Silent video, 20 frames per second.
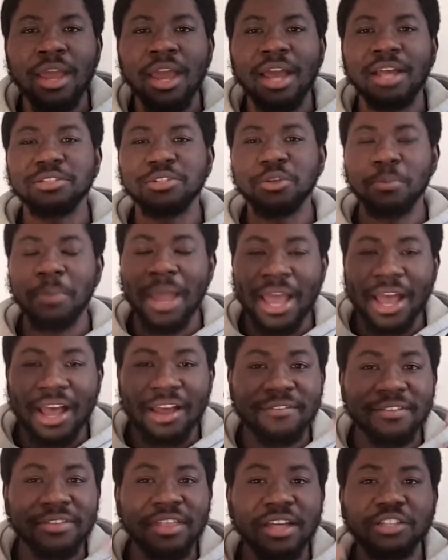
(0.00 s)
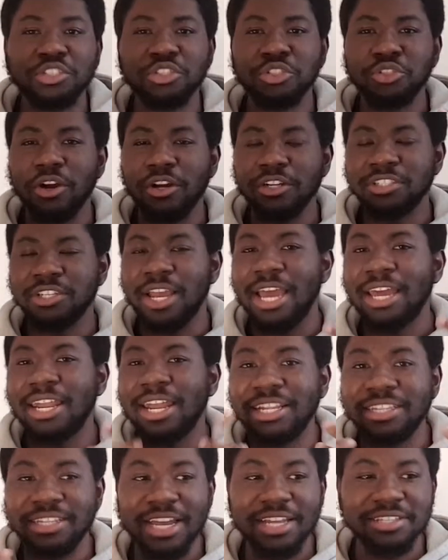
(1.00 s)
And so by having that structure and
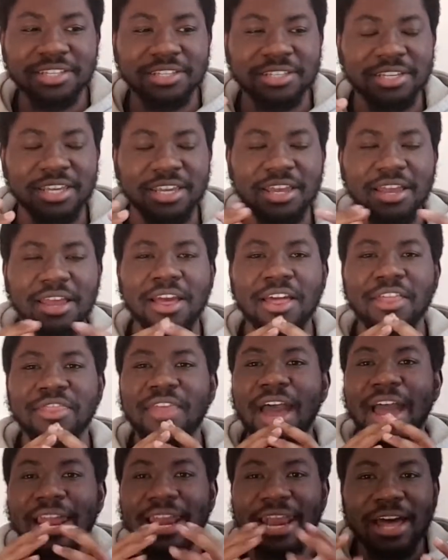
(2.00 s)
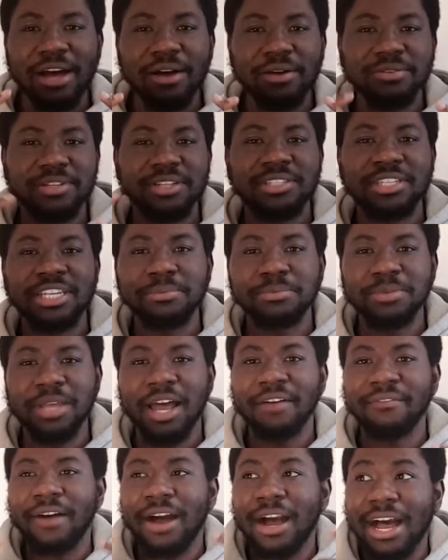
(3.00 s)
identity, that allows the team to
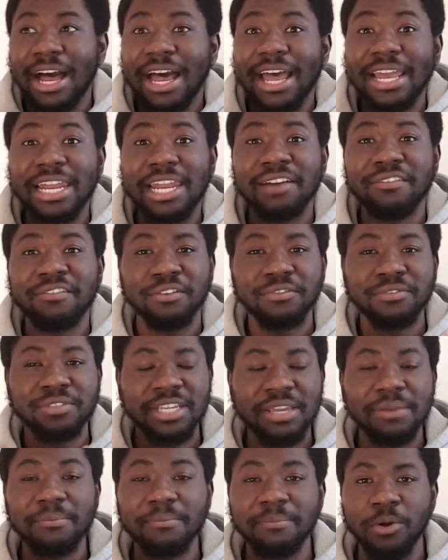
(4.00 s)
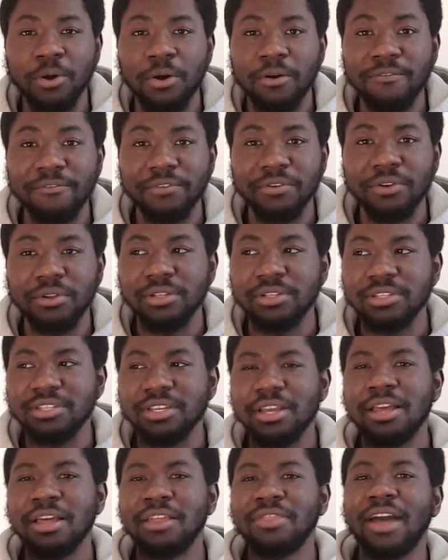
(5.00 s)
have a high level of team confidence
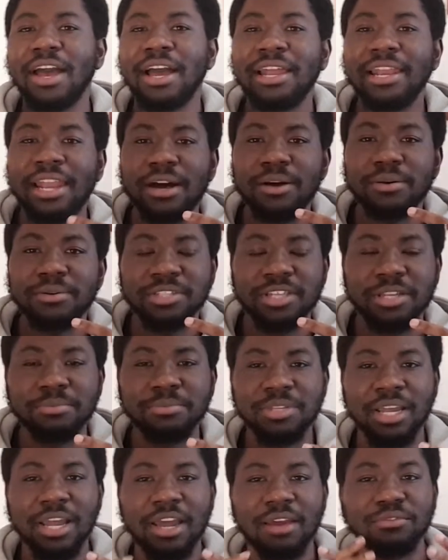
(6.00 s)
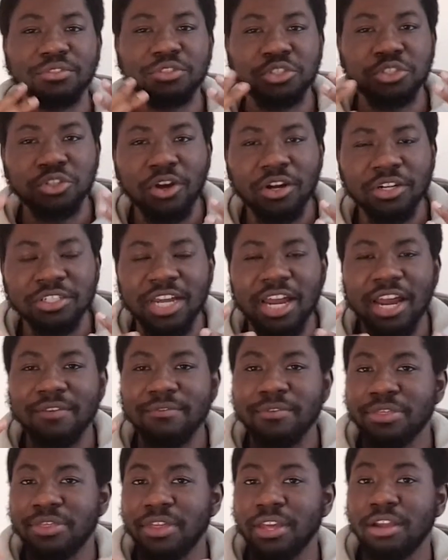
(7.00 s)
that allows them to kind of structure
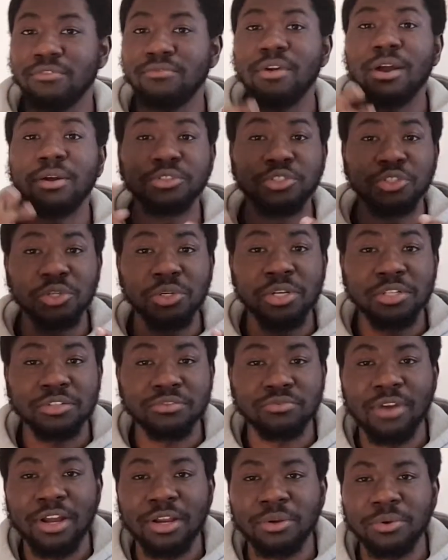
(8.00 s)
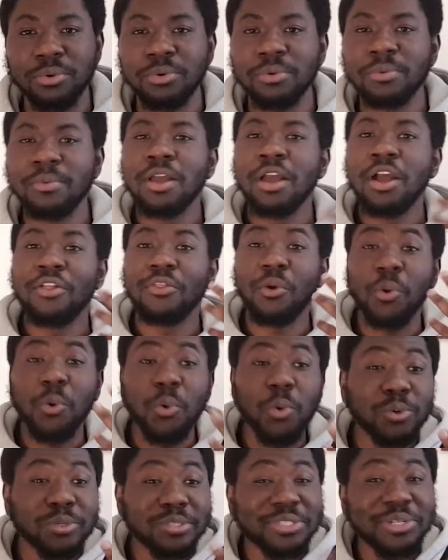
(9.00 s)
everything around Julius Randle, the
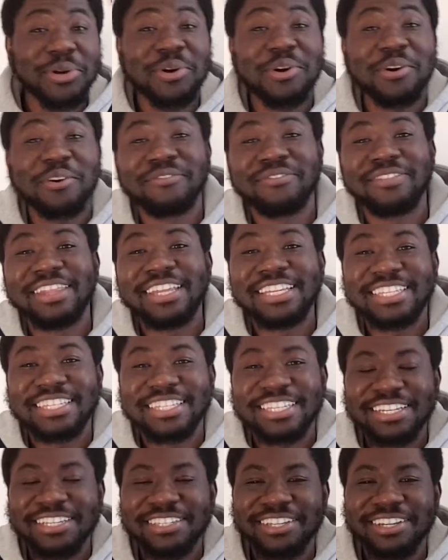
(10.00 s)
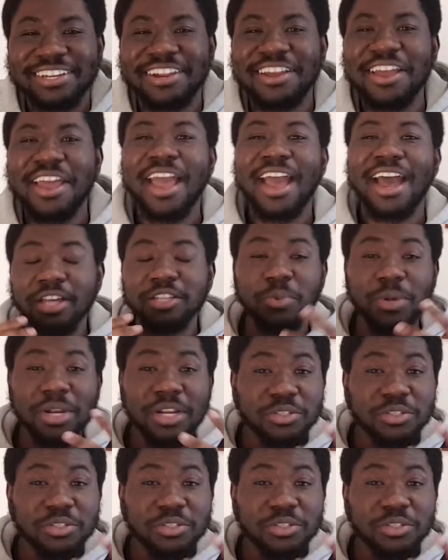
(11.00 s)
all-star of this season, as well